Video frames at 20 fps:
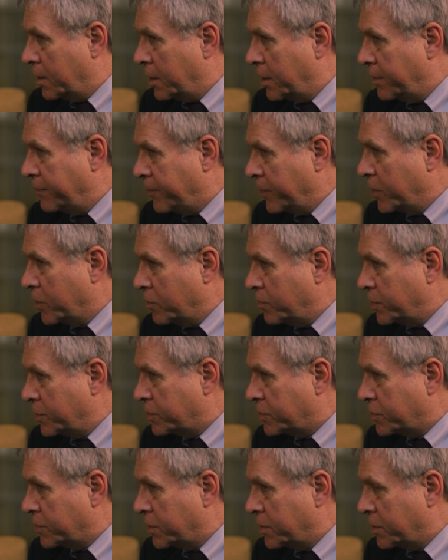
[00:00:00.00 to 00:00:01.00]
If we go
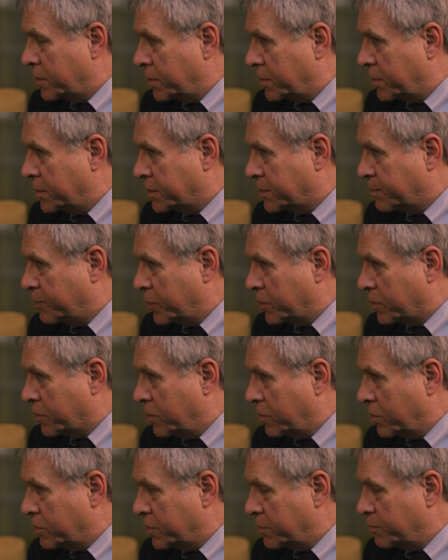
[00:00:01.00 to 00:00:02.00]
into this book
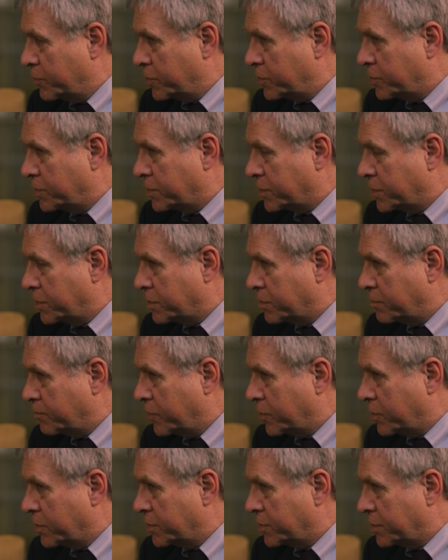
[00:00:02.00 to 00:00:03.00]
called Emergencies in
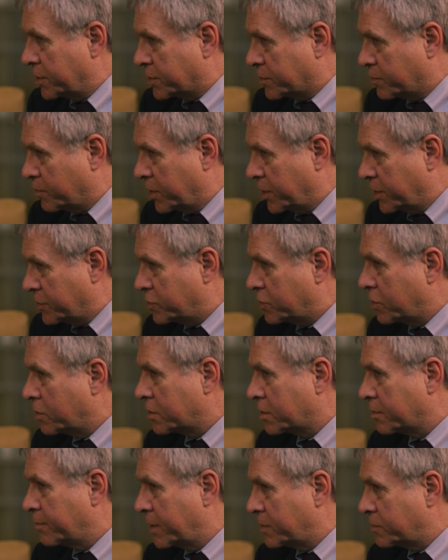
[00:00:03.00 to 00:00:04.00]
Politics, where I
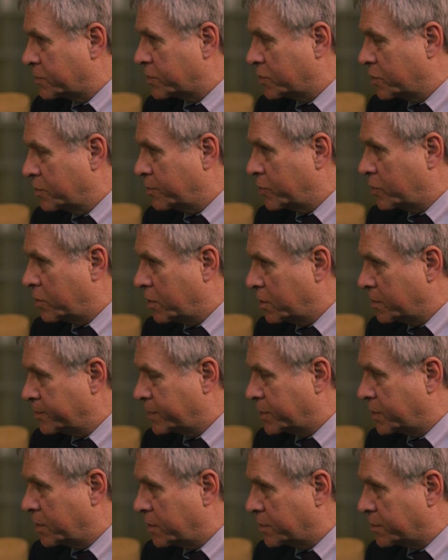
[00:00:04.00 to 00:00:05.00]
talk about sober
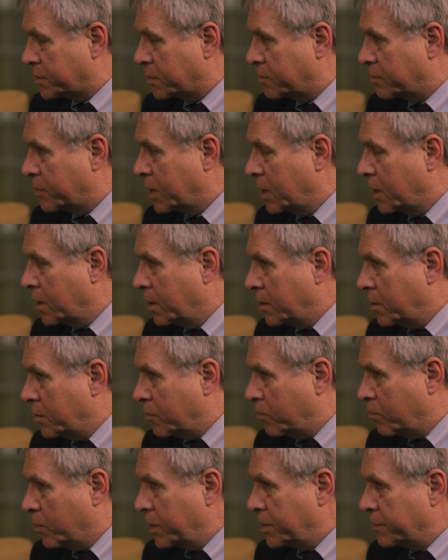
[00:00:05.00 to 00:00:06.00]
Hobbesianism,
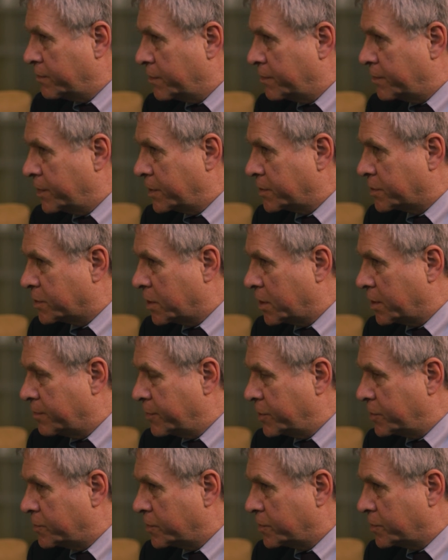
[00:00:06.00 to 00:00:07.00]
one of the things that I'm
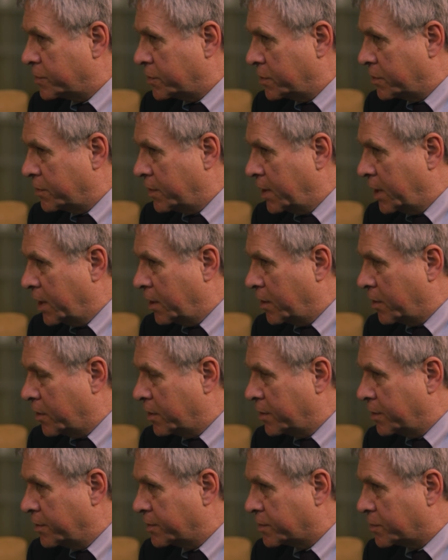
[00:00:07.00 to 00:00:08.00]
interested there
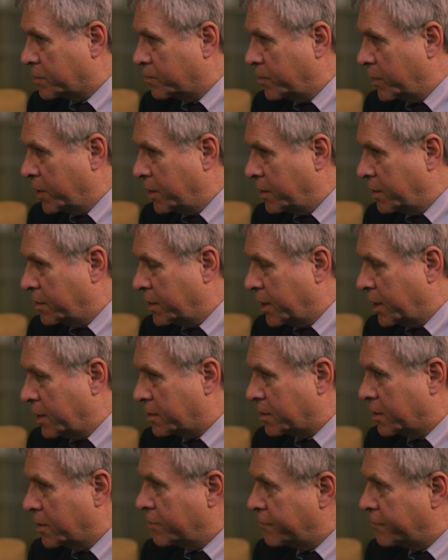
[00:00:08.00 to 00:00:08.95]
is the way that